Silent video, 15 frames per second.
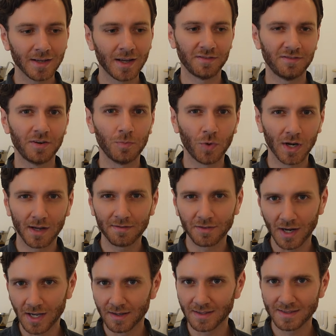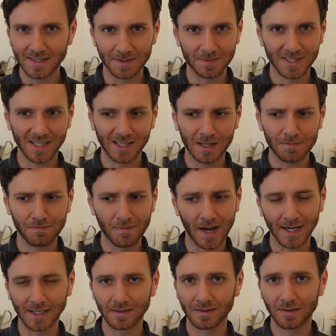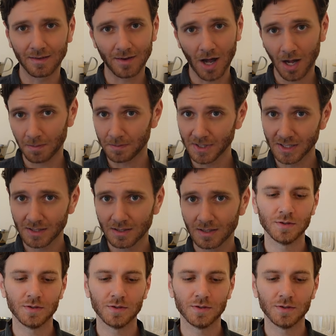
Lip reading: From what I've read, it seems like it might not be.